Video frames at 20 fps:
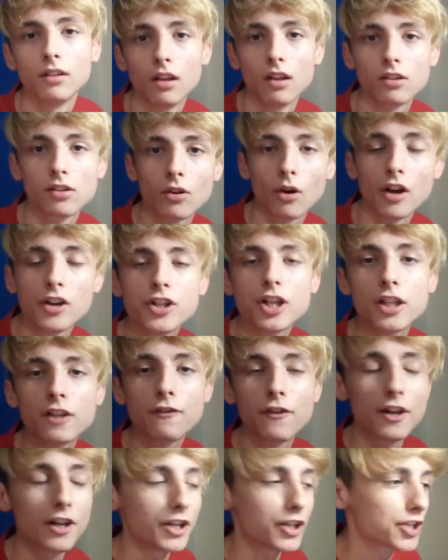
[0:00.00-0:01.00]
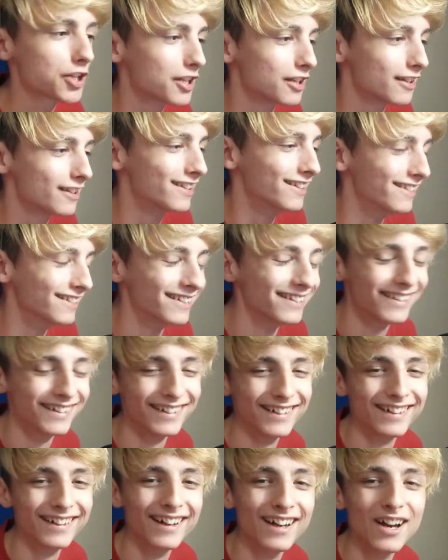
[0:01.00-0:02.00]
So I just finished
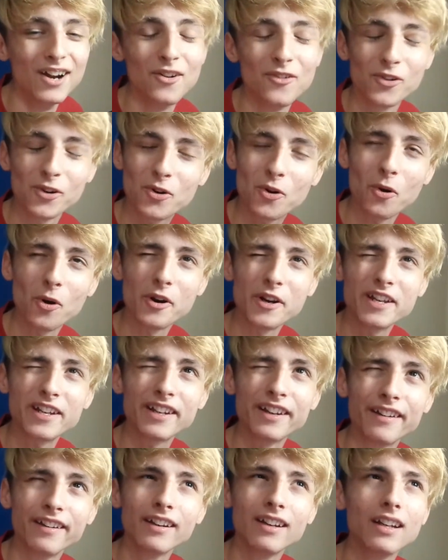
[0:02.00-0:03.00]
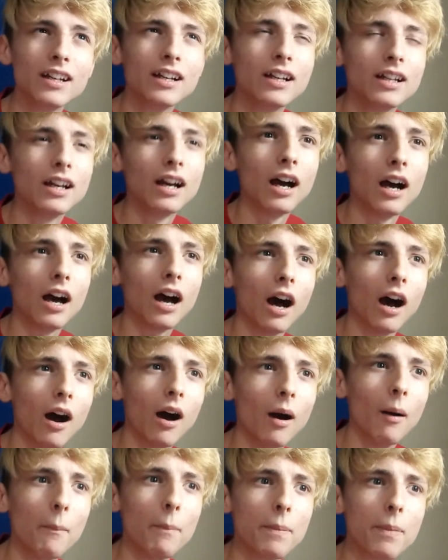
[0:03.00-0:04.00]
recording 3
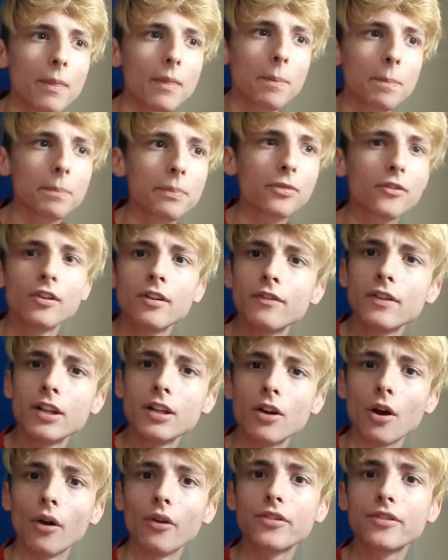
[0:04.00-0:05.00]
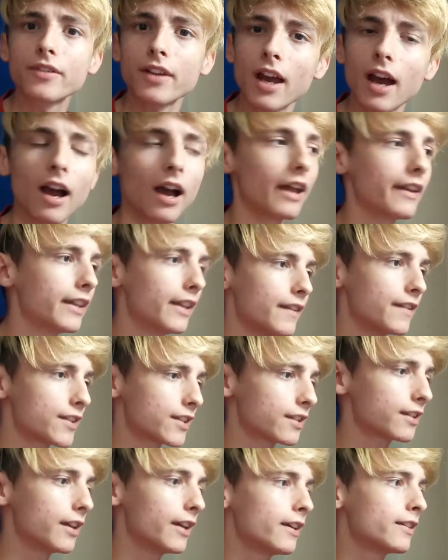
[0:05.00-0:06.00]
videos. Yeah, I did the
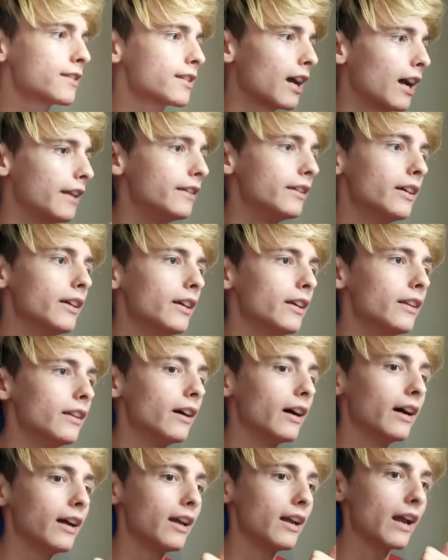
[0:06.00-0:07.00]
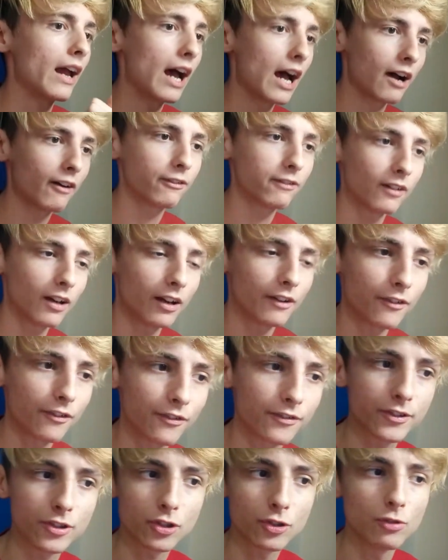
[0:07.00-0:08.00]
skit, I did a
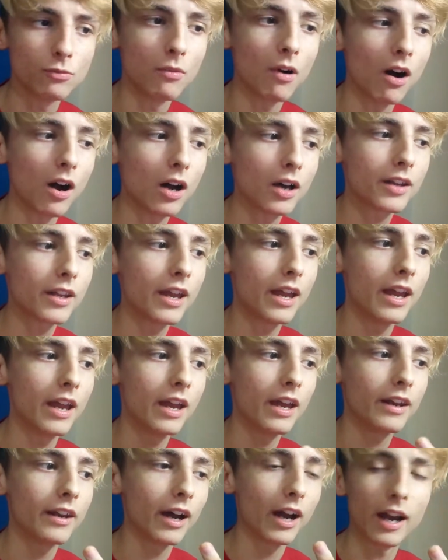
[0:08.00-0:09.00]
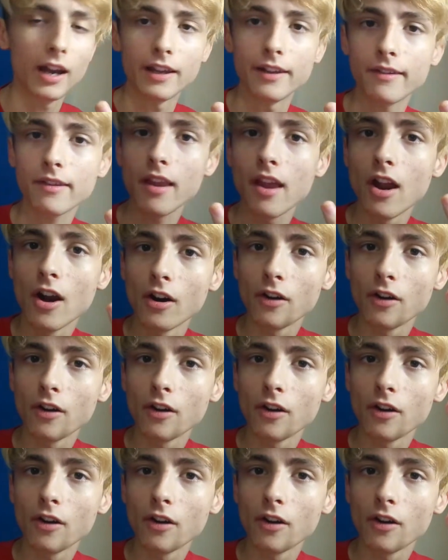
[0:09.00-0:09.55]
Half-Life 2 mod, and I